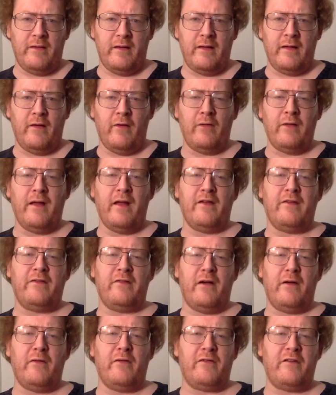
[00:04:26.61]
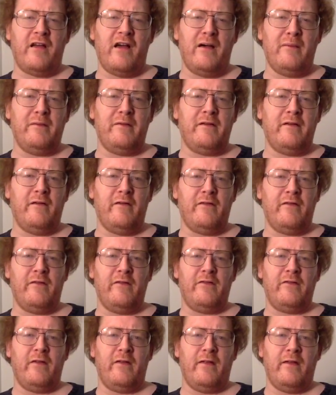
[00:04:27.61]
Uh, oh yeah, Star Wars commentaries. He
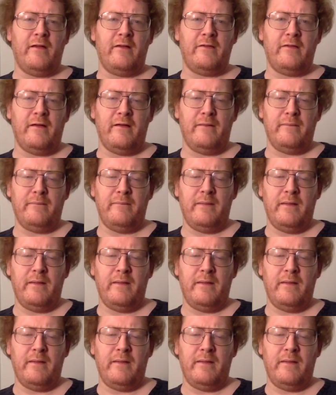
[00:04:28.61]
said that uh,